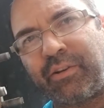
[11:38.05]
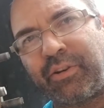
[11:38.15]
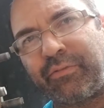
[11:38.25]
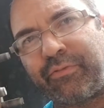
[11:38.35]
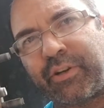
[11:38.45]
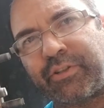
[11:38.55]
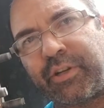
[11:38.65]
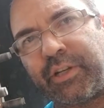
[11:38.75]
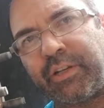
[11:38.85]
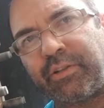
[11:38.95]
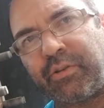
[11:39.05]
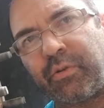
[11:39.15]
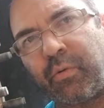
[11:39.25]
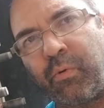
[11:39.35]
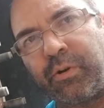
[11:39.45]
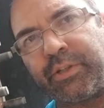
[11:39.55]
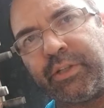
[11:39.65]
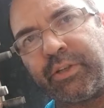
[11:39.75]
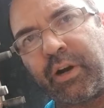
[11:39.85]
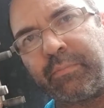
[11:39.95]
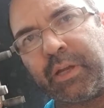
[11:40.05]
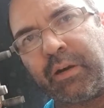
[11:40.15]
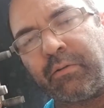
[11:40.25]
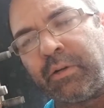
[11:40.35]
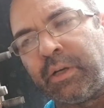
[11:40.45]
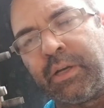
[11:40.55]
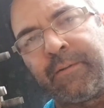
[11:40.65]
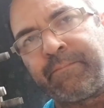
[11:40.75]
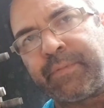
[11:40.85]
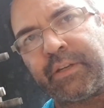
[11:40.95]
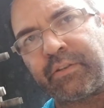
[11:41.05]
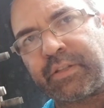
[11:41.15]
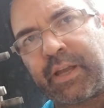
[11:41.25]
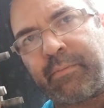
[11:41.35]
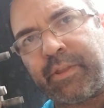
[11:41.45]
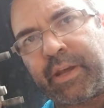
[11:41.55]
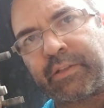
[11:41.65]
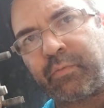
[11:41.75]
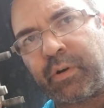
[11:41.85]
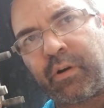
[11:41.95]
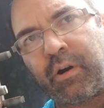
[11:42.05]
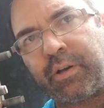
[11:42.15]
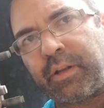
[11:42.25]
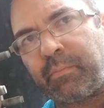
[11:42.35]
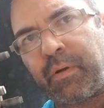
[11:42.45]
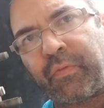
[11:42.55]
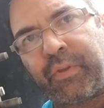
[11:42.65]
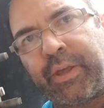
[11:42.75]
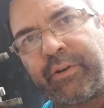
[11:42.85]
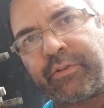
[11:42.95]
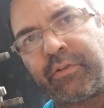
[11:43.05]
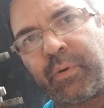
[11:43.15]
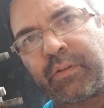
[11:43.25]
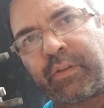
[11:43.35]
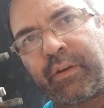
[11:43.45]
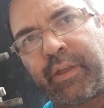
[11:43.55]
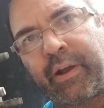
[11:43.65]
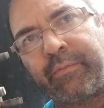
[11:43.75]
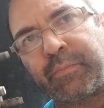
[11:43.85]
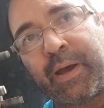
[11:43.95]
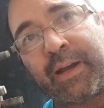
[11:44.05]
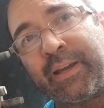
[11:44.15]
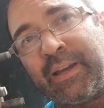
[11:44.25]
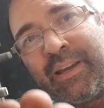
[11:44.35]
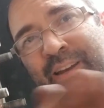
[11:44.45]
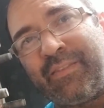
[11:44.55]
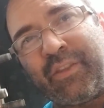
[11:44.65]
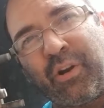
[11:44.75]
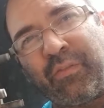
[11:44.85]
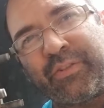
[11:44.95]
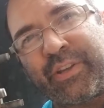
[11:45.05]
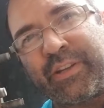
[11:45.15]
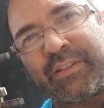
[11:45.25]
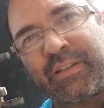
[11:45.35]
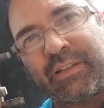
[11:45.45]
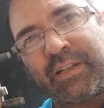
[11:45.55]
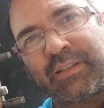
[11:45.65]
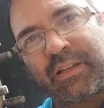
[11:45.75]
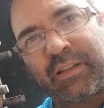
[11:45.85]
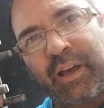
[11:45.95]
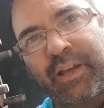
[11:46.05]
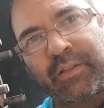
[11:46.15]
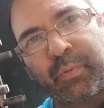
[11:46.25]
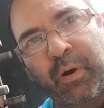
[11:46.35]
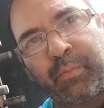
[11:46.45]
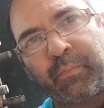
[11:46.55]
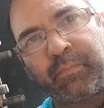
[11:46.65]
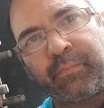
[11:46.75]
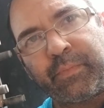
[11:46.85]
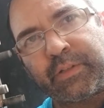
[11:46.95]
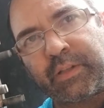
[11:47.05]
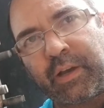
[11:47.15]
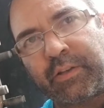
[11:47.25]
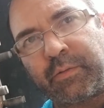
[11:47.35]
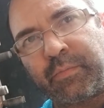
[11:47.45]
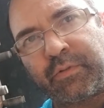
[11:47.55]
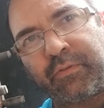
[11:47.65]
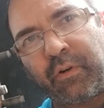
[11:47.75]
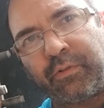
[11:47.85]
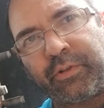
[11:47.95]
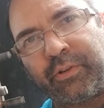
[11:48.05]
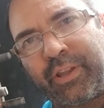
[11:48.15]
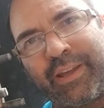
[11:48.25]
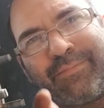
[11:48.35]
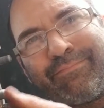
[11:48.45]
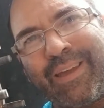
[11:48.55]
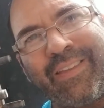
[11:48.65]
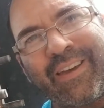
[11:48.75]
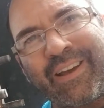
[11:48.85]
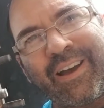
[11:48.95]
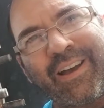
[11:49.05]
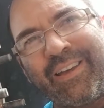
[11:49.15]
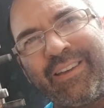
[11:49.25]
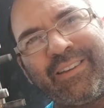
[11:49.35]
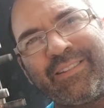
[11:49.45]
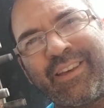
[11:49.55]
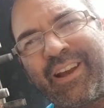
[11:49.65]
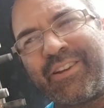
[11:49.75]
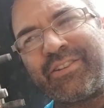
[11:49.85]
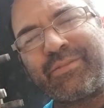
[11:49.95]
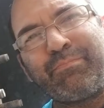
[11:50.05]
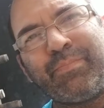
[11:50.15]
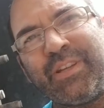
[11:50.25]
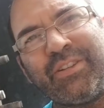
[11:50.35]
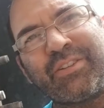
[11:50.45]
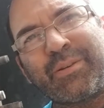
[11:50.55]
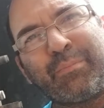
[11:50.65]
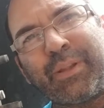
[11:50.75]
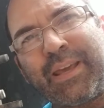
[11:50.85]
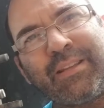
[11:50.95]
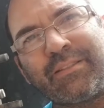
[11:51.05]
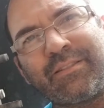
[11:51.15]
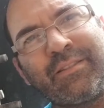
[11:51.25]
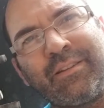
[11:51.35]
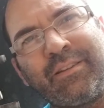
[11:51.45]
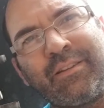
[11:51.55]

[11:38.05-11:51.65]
You know, you're frustrated because you're doing a warranty job now, and you're slamming the next one on, and a month later, 2 months later, that comes back, and then all of a sudden it's the client's problem. It's the customer's fault. You're like, man, that guy just complains.